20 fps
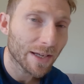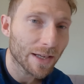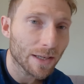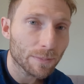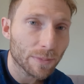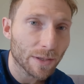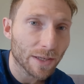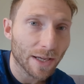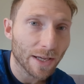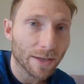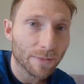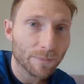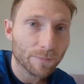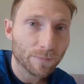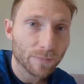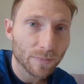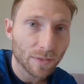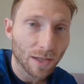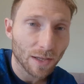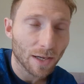keeping it
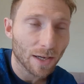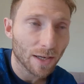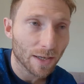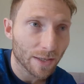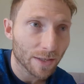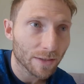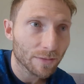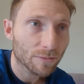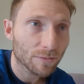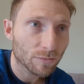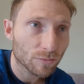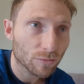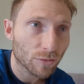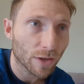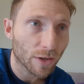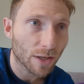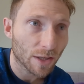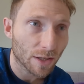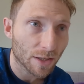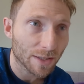at
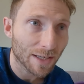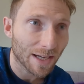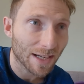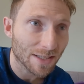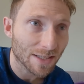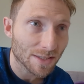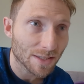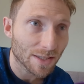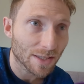a nice,